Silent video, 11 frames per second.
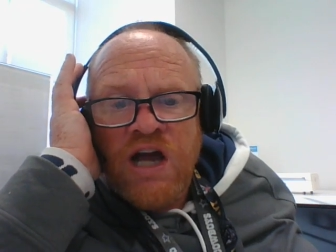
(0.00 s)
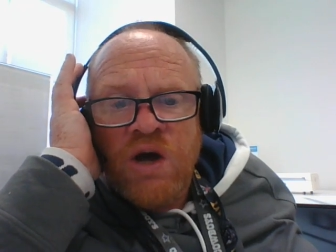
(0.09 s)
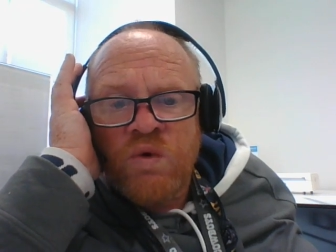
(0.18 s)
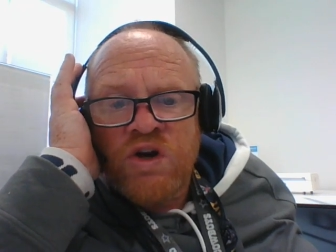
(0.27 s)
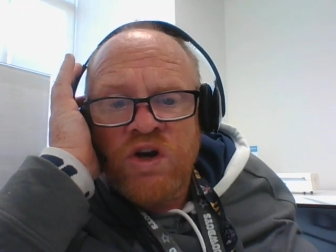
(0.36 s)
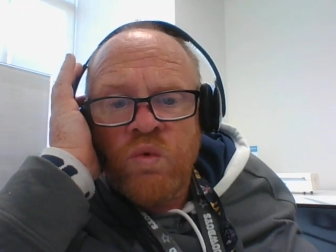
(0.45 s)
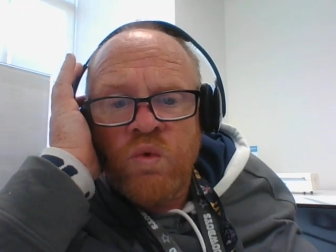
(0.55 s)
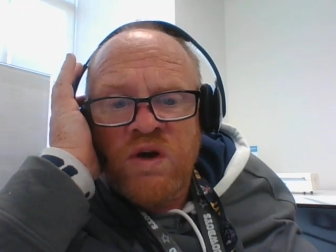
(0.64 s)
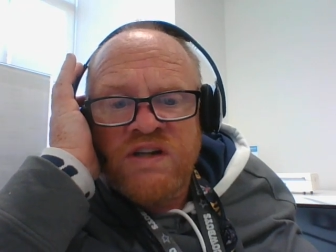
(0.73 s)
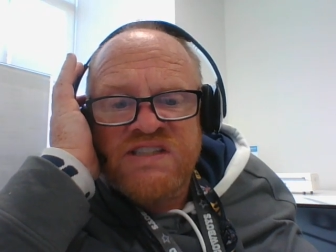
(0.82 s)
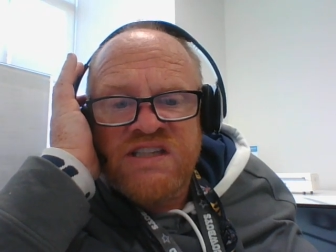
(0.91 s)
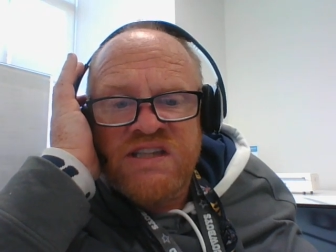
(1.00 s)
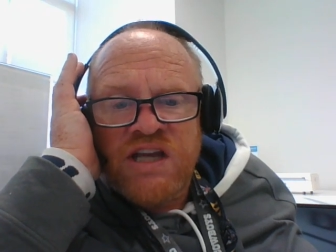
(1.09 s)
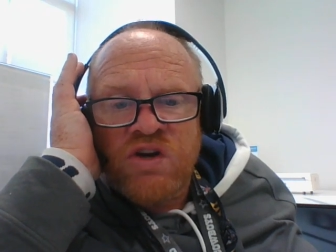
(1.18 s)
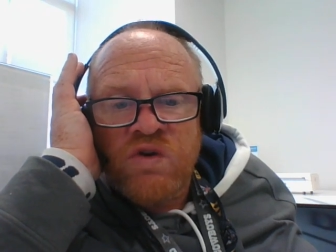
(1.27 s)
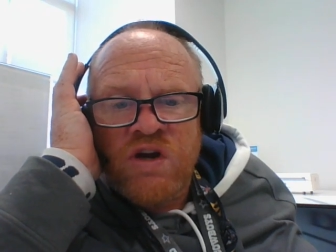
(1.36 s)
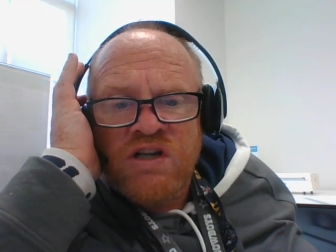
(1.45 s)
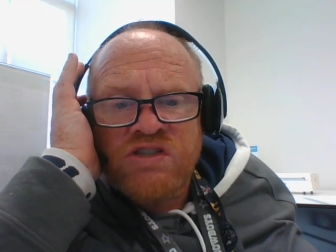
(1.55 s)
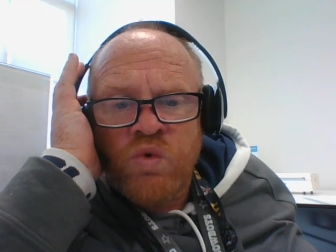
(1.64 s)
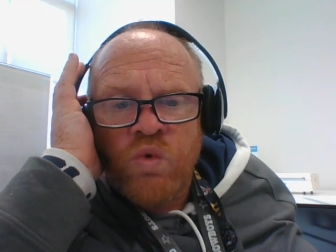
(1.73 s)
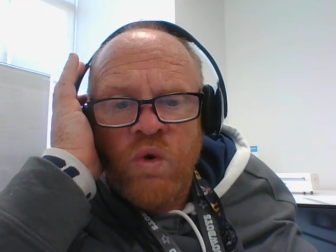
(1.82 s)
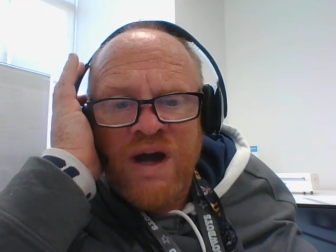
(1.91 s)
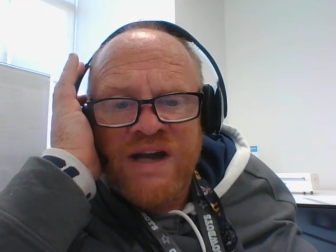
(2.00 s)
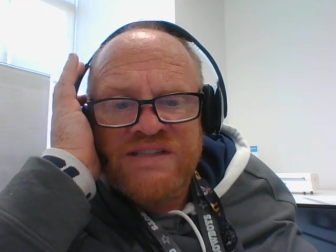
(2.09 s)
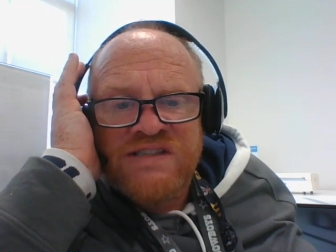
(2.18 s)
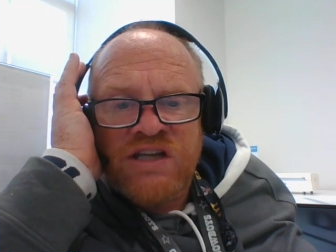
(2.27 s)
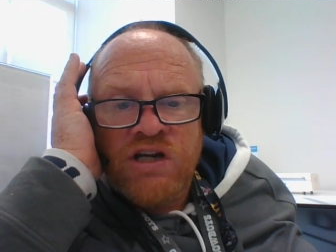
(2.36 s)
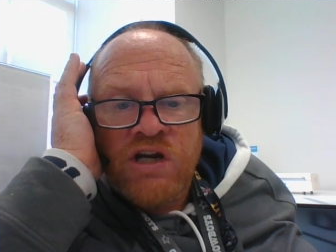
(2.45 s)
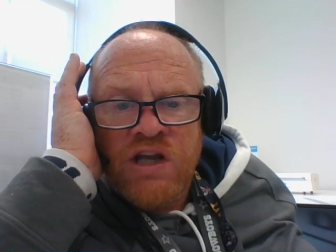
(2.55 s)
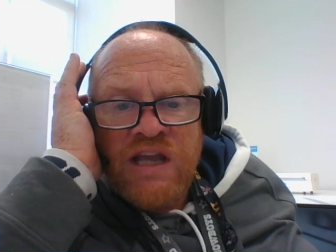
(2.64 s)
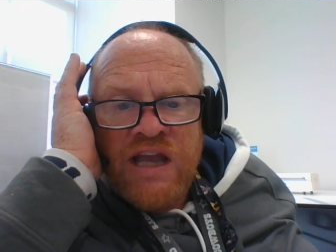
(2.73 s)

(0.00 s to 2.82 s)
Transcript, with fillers: I want to know what is in that garage, why it's there.